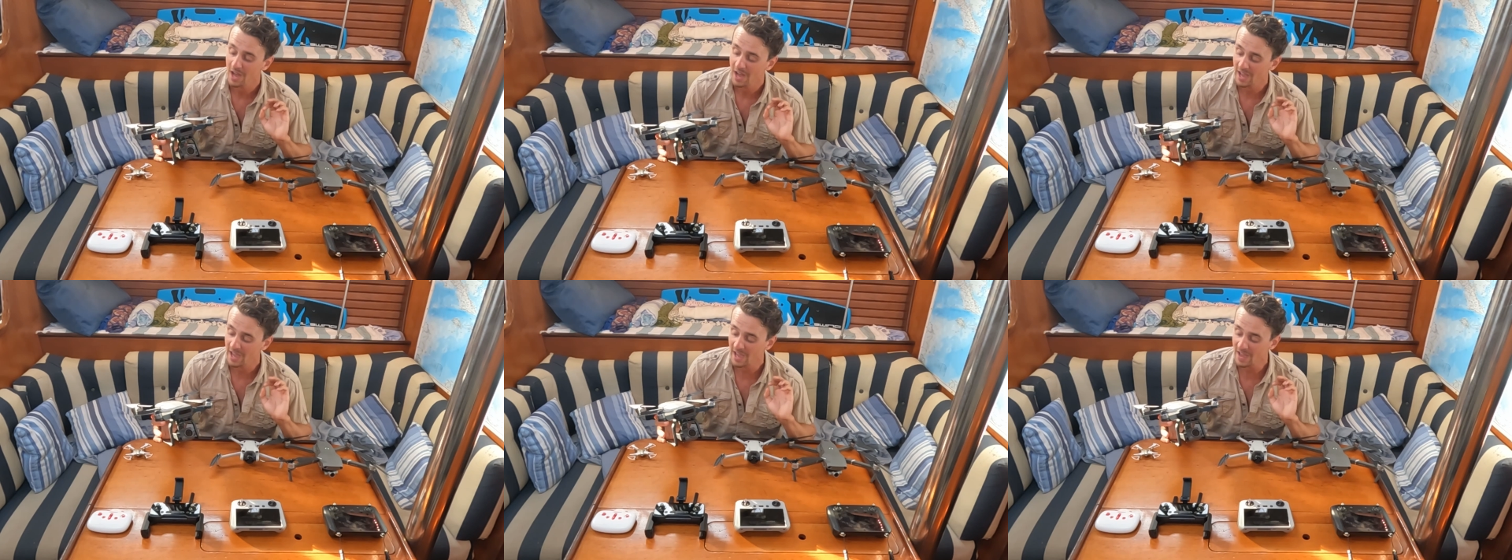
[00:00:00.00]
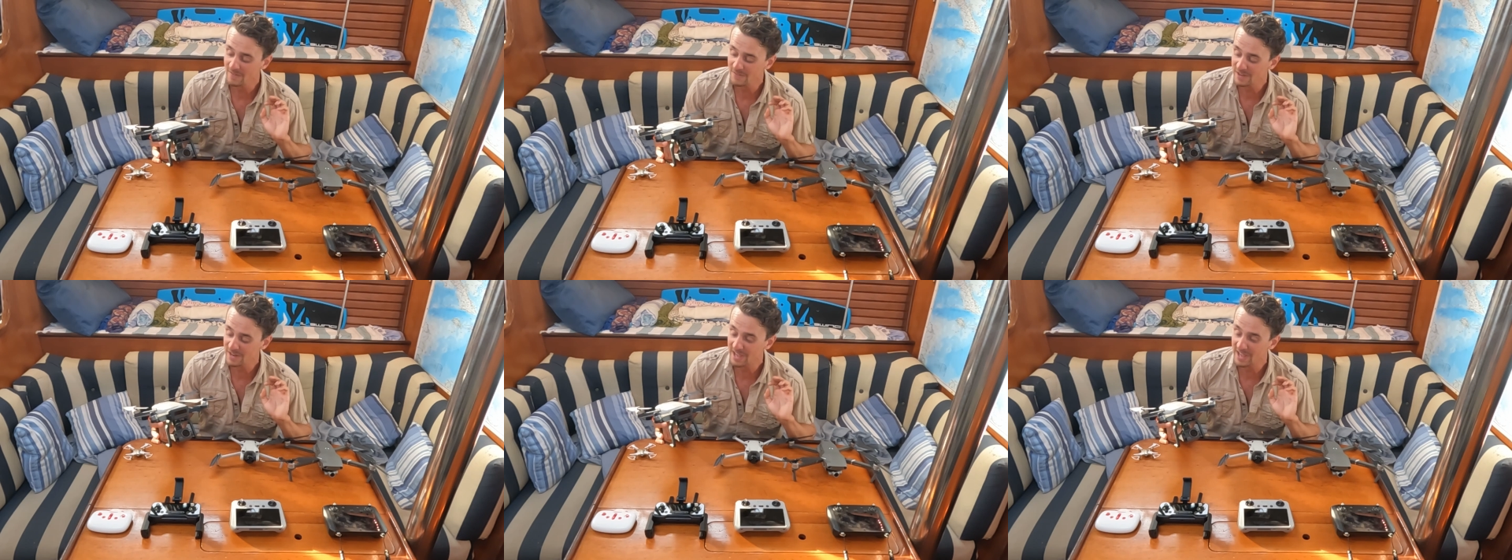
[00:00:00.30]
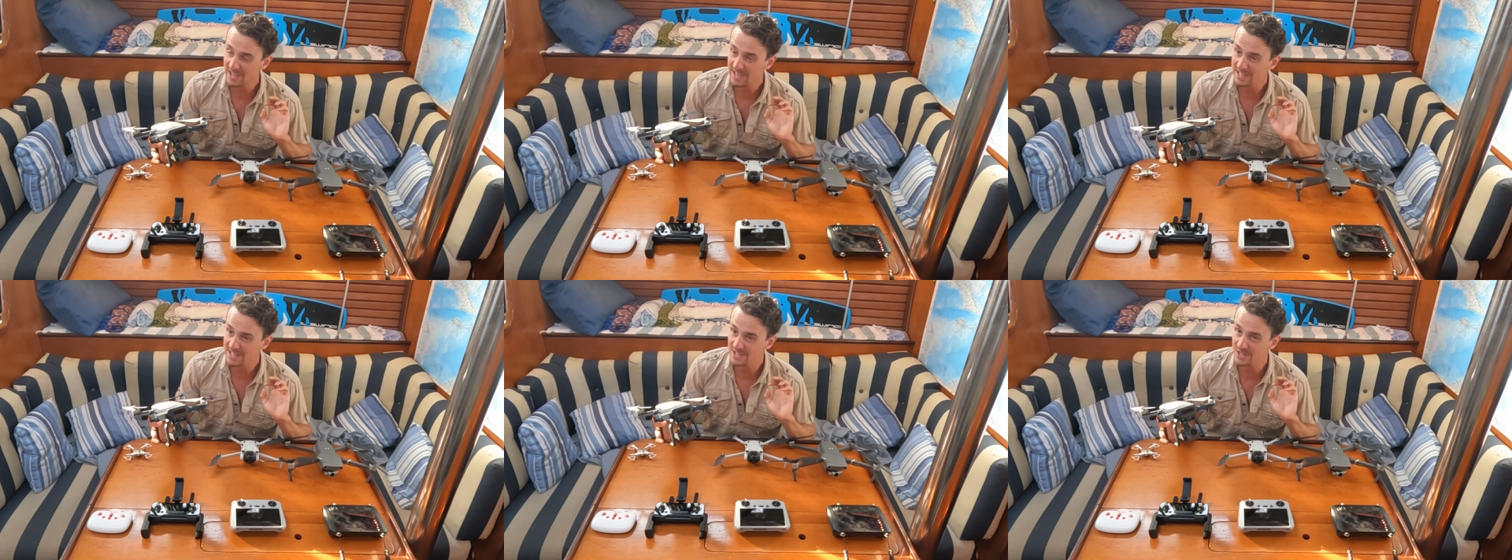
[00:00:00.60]
I haven't
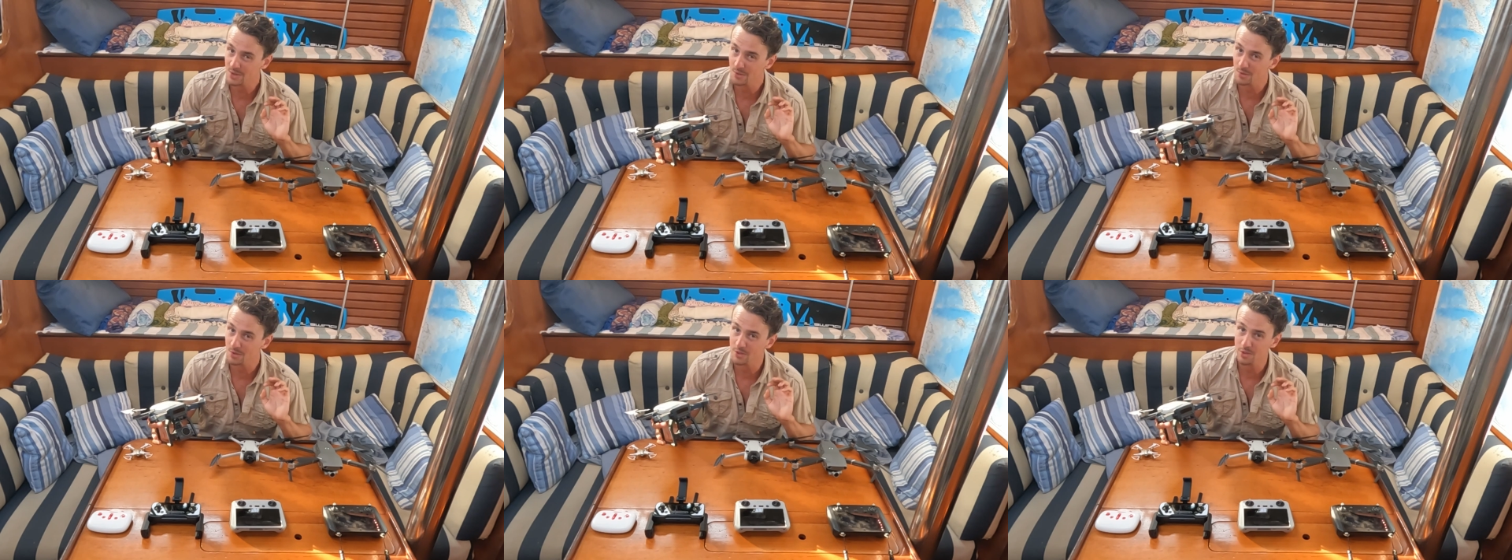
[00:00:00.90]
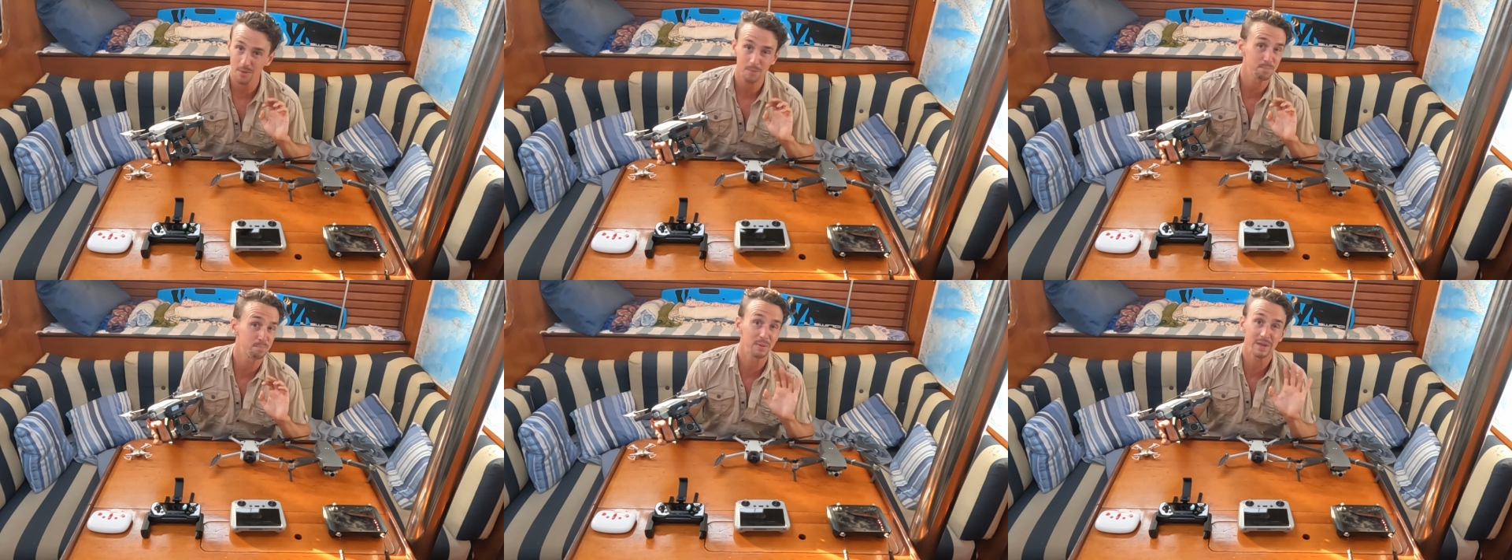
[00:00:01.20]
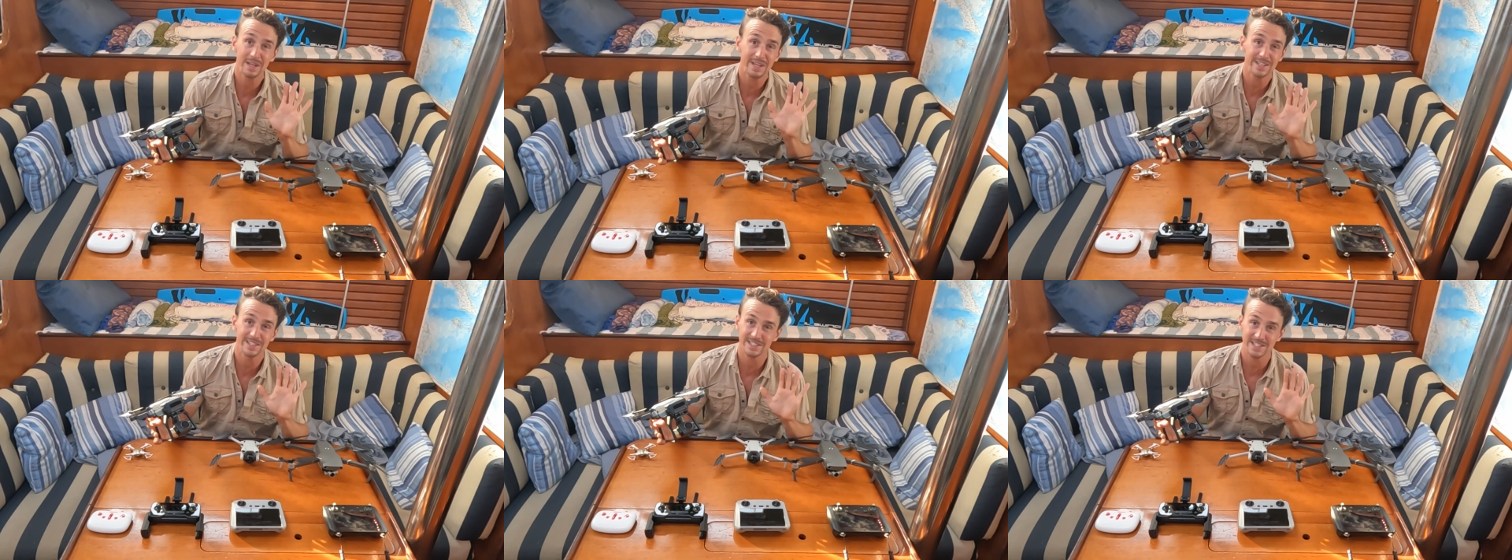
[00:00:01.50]
had, you know, the
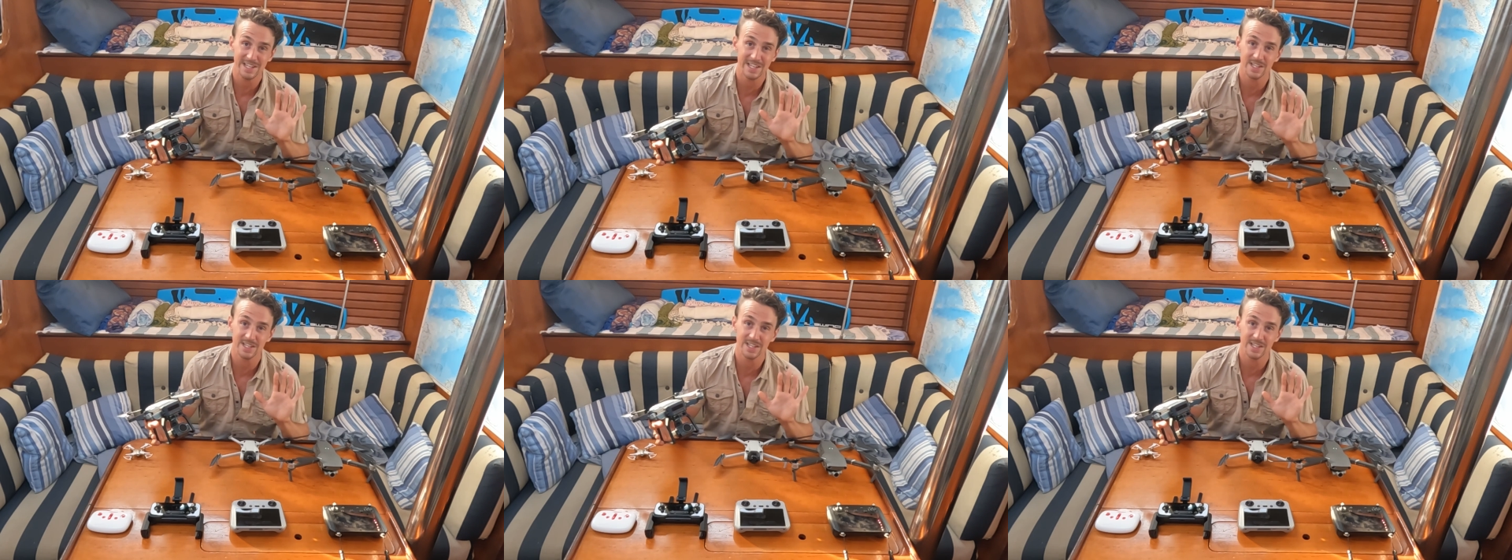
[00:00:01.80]
biggest